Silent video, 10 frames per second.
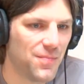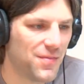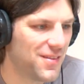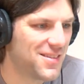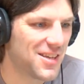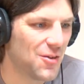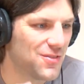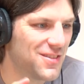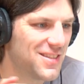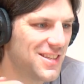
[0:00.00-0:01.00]

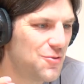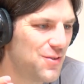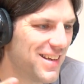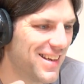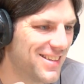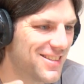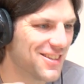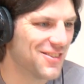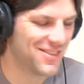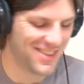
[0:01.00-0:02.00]
Sounds intriguing.
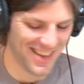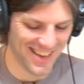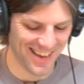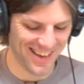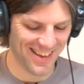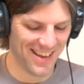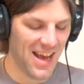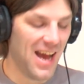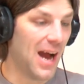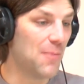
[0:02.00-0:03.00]
So
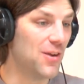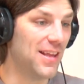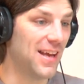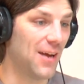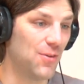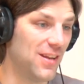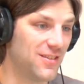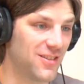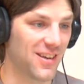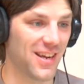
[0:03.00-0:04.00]
I really
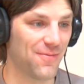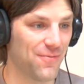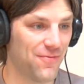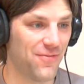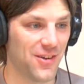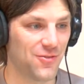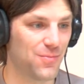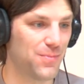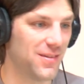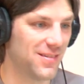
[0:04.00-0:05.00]
suck at finger
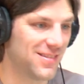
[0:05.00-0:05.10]
spin